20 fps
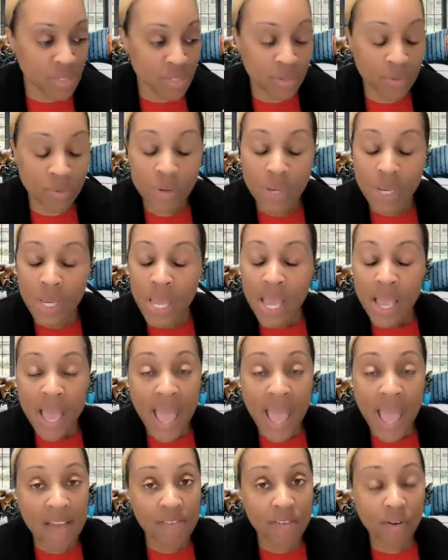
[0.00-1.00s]
to
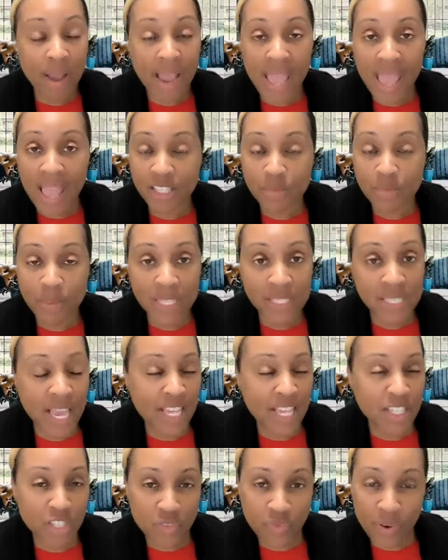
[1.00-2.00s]
have great
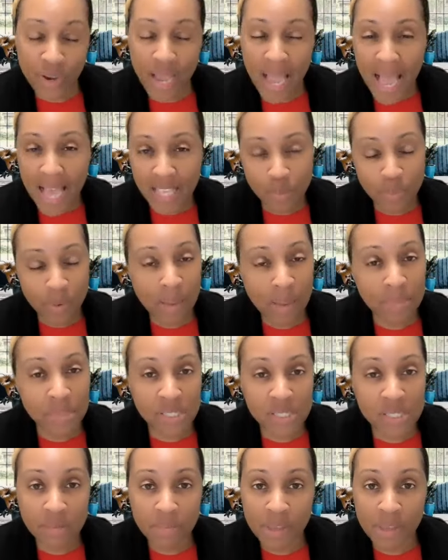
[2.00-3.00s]
expectations for God's
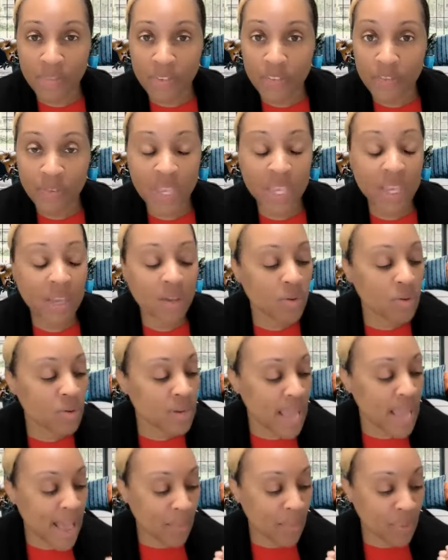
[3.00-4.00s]
promises to be
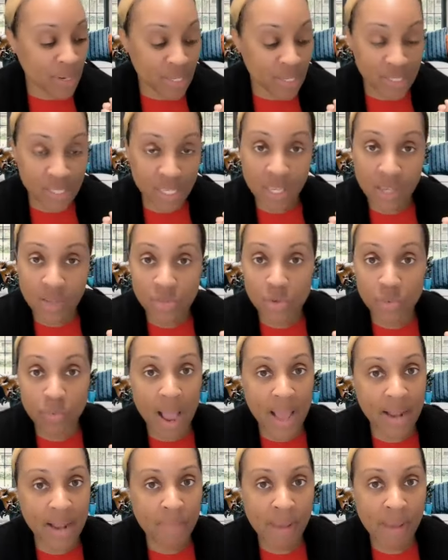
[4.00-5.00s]
fulfilled. I will continue to
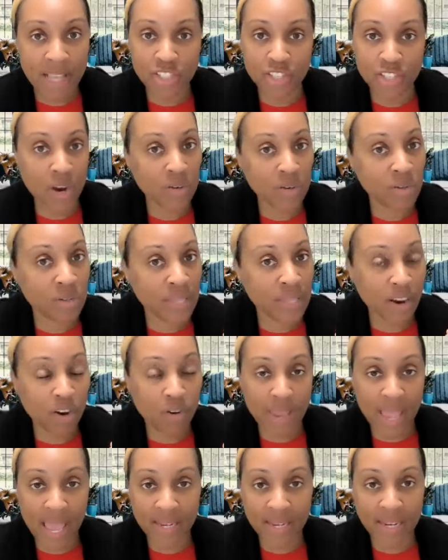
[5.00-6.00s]
write in my journal and
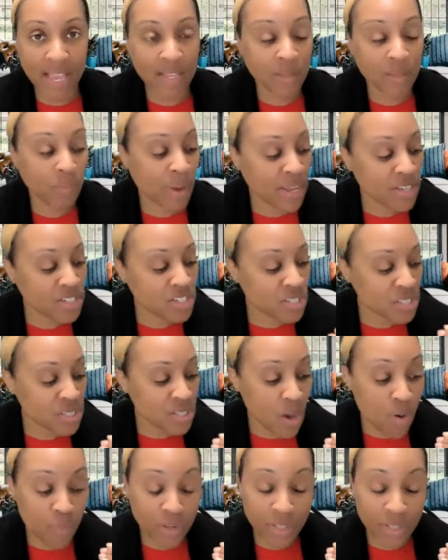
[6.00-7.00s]
create declarations
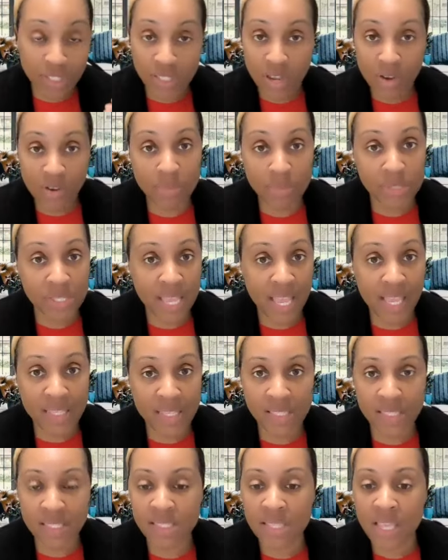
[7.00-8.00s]
over the
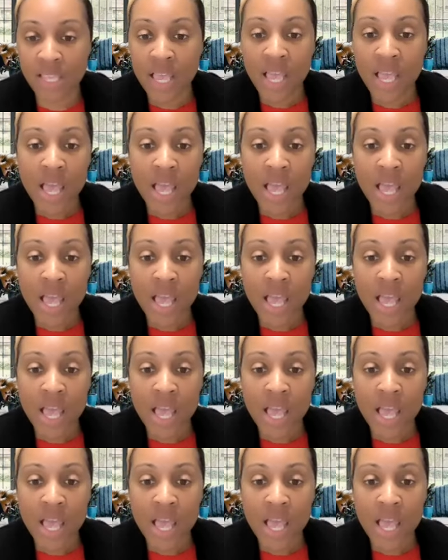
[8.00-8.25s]
circumstances.